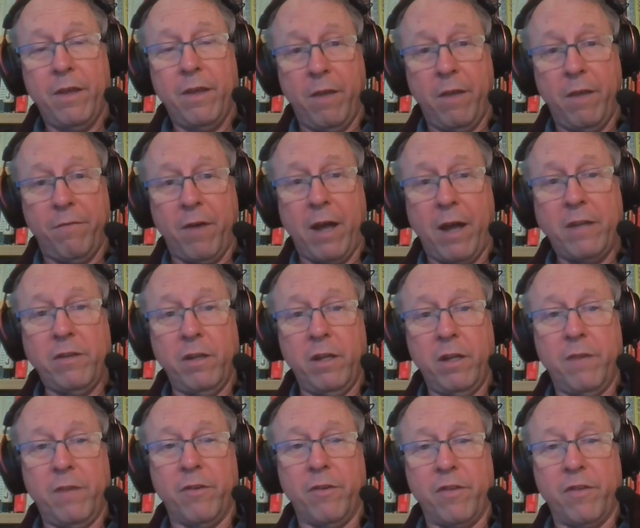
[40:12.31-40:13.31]
if i
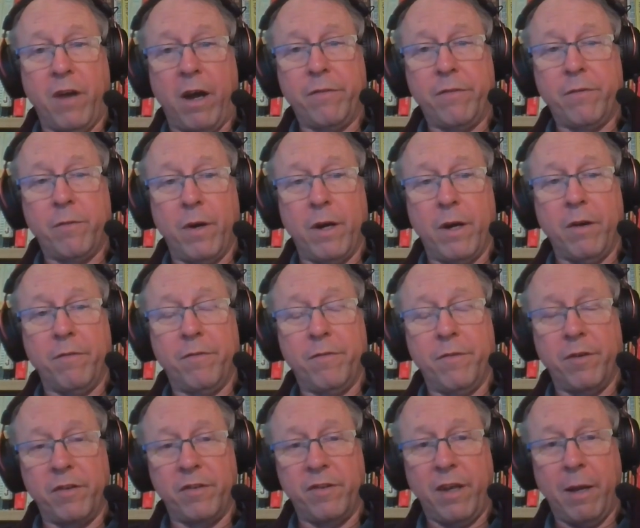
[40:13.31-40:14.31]
deliver software
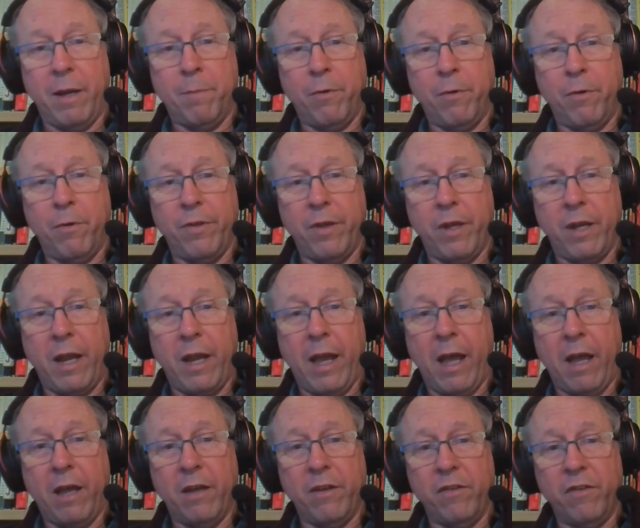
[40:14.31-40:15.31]
for example that
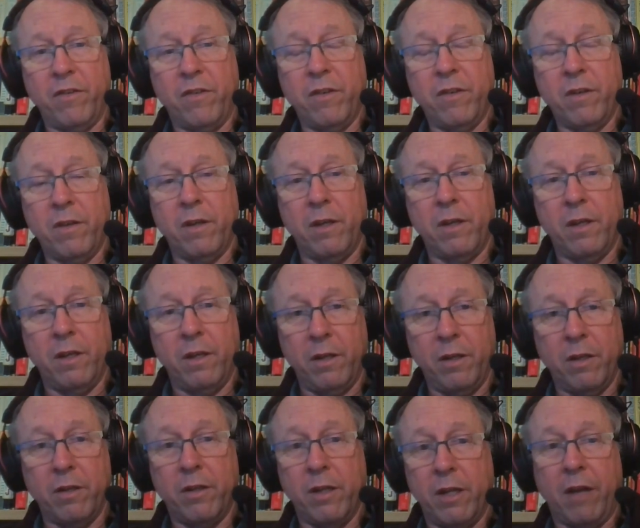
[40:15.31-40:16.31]
has
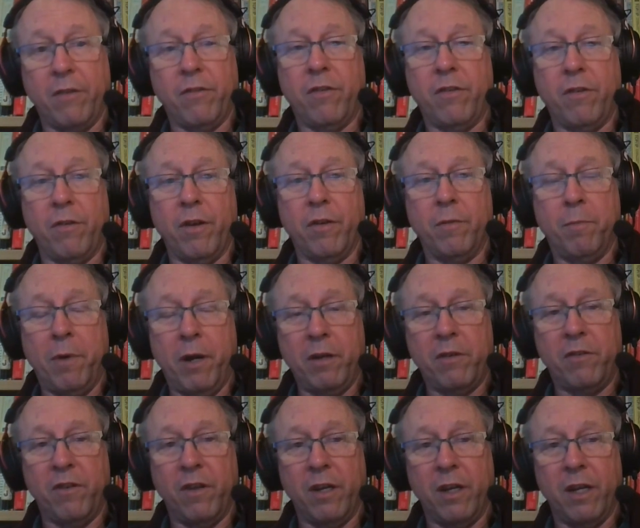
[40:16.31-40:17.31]
it, that has serious
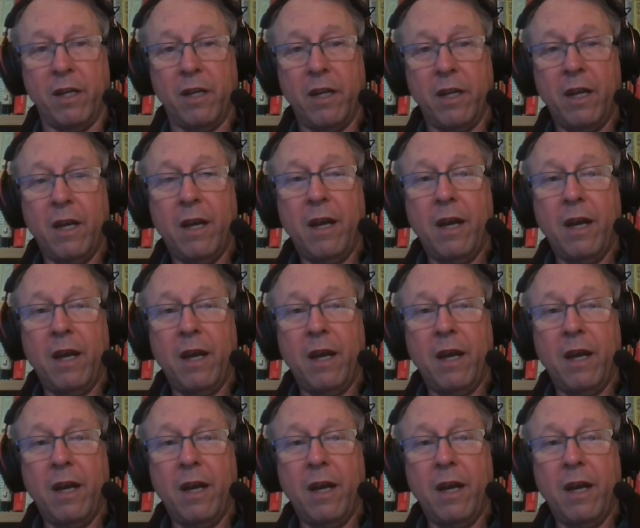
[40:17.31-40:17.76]
bugs in it